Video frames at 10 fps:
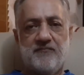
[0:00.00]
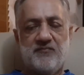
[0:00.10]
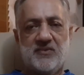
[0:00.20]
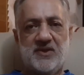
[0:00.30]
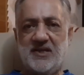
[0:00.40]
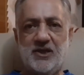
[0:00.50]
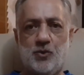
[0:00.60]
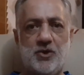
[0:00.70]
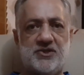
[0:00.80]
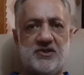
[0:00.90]
That's a
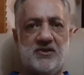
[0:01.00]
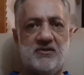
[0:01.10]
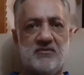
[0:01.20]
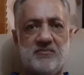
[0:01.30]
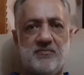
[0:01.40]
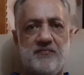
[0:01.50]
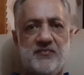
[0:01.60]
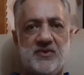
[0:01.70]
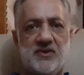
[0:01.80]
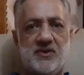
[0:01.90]
question.
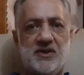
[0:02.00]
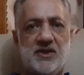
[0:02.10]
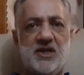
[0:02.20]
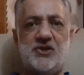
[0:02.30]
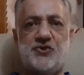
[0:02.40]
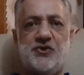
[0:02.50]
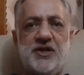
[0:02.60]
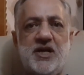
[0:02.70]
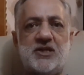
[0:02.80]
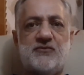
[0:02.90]
History
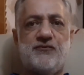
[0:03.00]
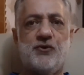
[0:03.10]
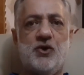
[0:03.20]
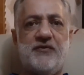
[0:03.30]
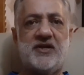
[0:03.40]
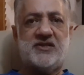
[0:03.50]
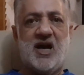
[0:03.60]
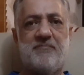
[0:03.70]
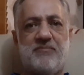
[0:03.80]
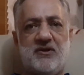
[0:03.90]
is full of
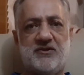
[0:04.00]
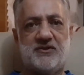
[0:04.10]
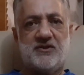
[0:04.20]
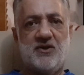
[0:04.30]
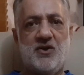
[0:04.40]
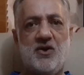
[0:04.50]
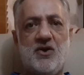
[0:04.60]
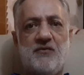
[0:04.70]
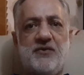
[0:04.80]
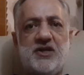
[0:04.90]
examples
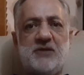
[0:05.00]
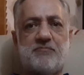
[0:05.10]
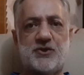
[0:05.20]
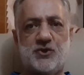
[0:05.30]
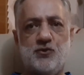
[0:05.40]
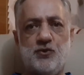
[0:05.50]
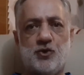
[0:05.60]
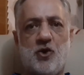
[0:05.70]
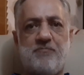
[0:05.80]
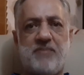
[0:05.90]
where the pursuit of
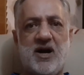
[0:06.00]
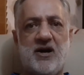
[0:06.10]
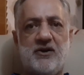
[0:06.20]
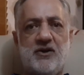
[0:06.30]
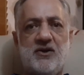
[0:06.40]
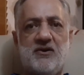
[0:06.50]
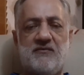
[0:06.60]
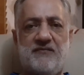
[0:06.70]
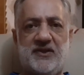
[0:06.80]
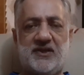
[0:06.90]
power
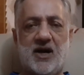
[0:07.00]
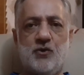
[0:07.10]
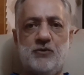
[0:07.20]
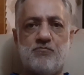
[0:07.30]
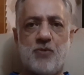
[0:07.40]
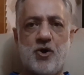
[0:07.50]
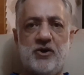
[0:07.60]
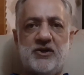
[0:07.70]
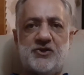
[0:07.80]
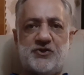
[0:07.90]
without moral
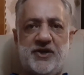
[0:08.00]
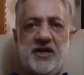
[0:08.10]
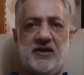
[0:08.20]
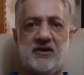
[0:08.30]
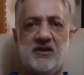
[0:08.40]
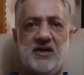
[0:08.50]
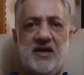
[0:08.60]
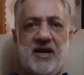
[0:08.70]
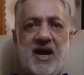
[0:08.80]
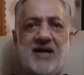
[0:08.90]
restraint
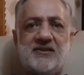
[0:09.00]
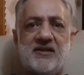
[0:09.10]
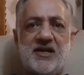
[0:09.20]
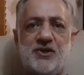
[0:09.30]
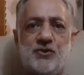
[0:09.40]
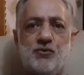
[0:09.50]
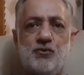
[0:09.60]
has led to